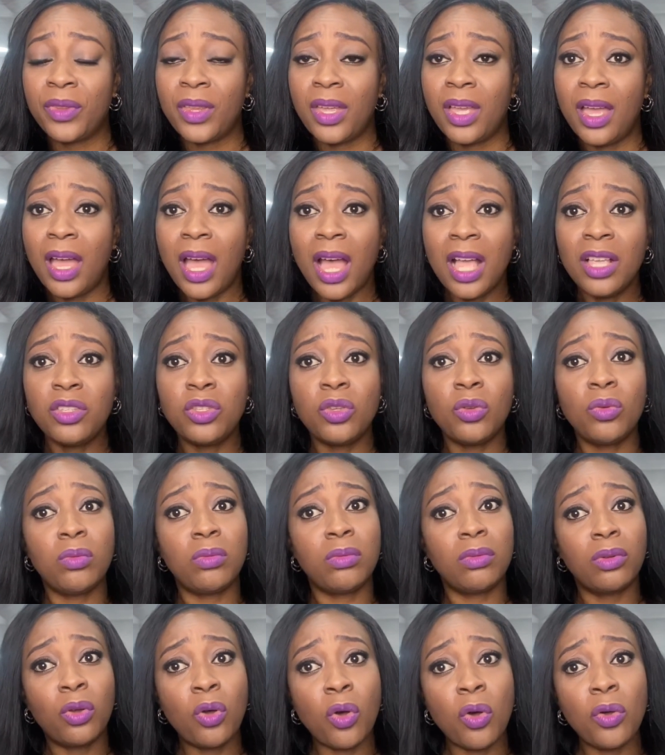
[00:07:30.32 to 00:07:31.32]
as
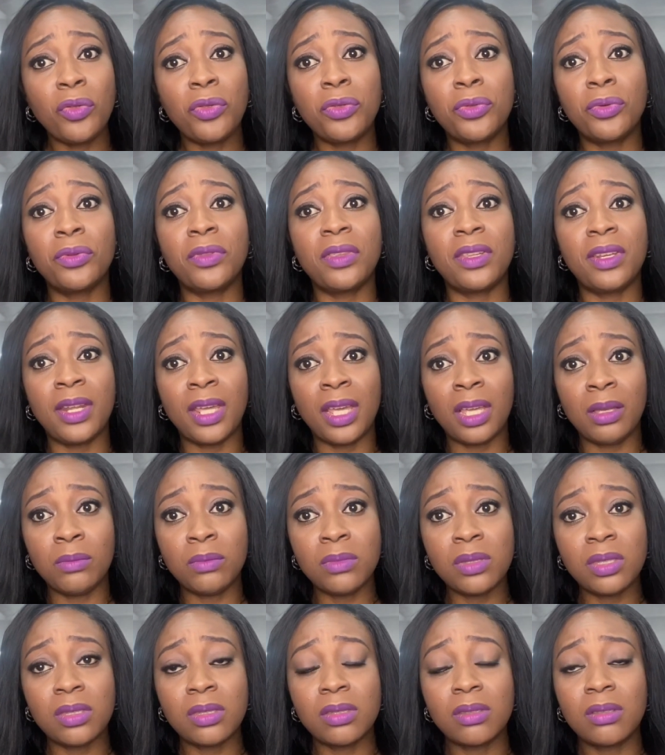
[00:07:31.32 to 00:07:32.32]
you go through the
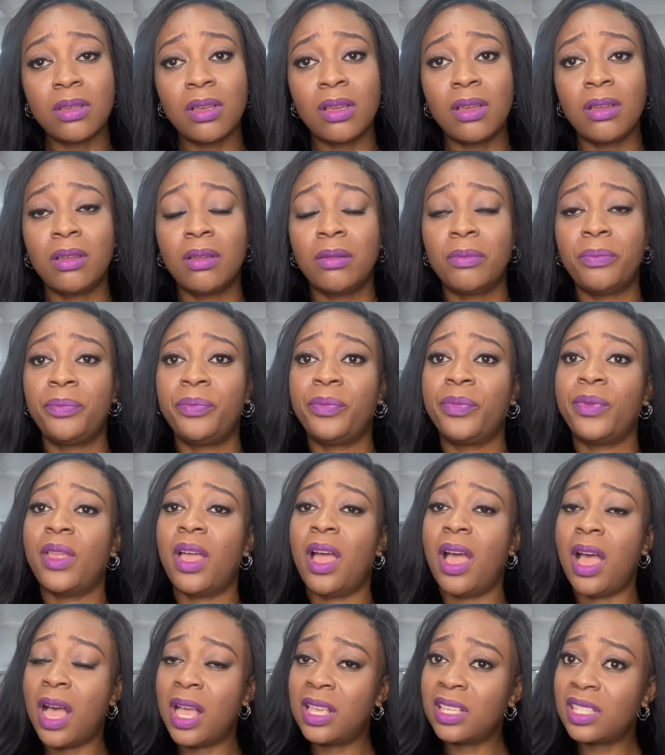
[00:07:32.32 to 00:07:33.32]
names,
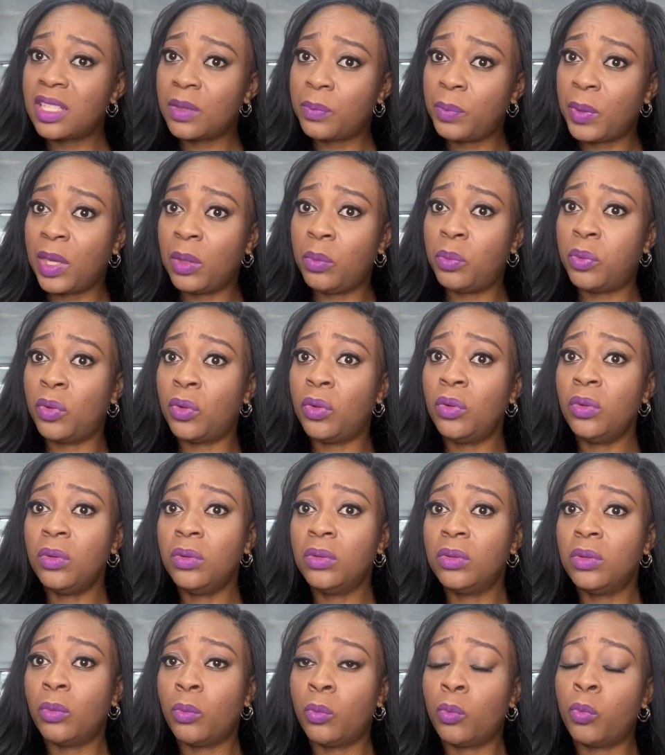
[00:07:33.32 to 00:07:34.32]
ask
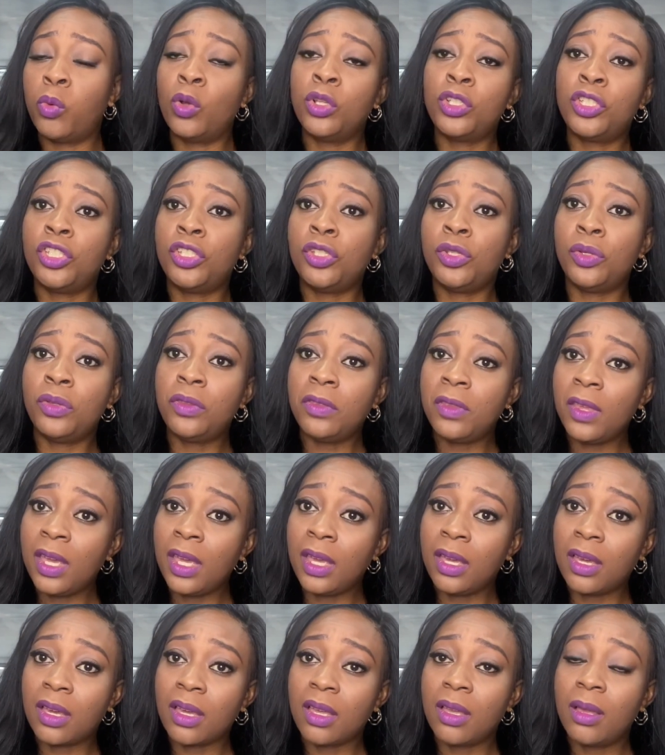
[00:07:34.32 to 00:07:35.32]
people, what do you
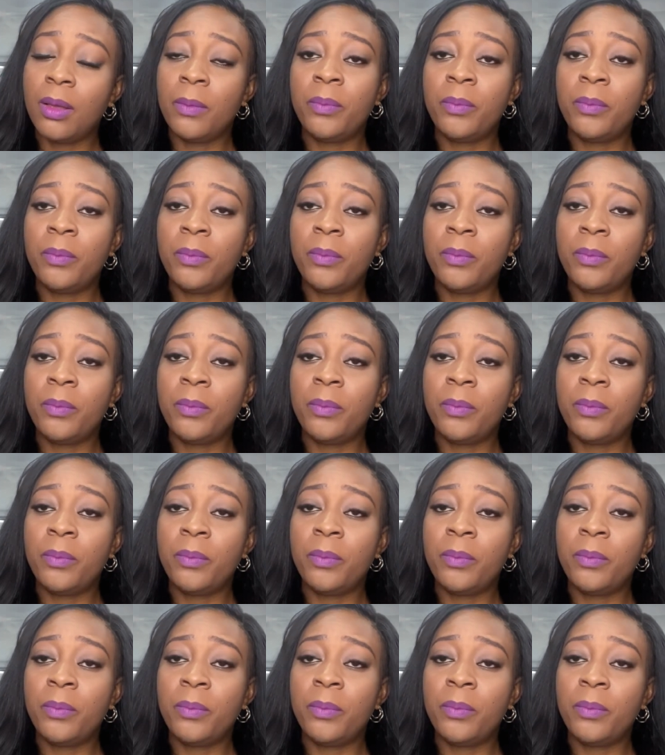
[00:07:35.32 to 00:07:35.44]
think?